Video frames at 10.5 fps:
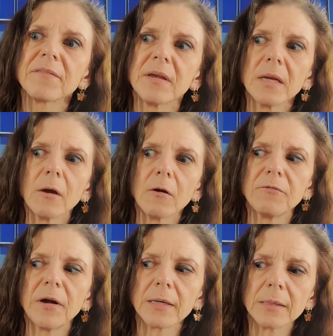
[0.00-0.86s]
you know,
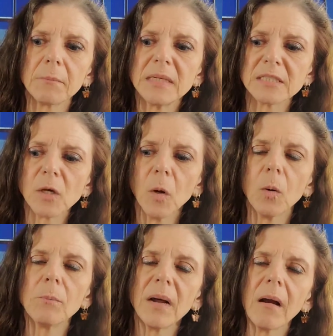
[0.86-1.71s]
affected my
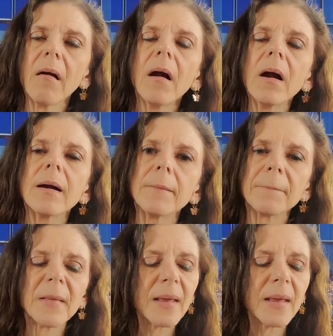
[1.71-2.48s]
soul and my heart.